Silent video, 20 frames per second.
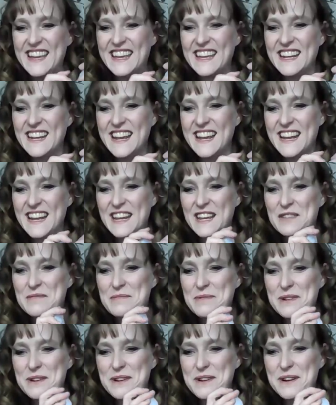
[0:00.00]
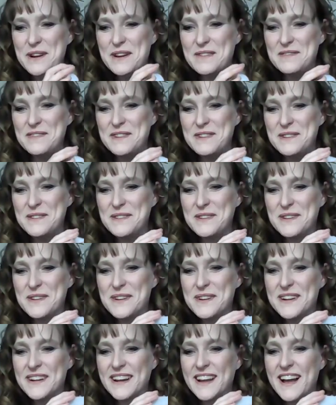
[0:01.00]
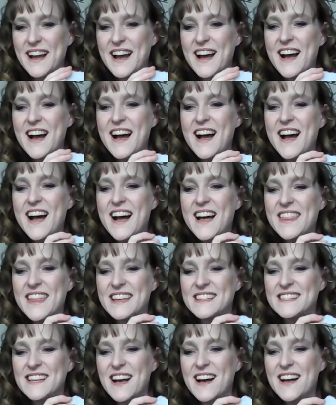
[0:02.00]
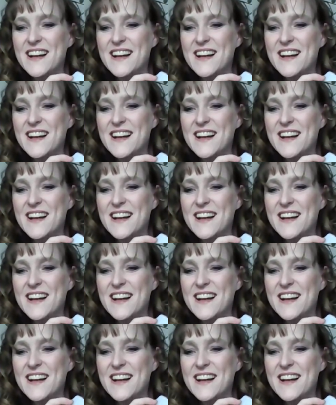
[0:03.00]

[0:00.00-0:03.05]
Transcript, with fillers: Canadian border of New York. Ah, that's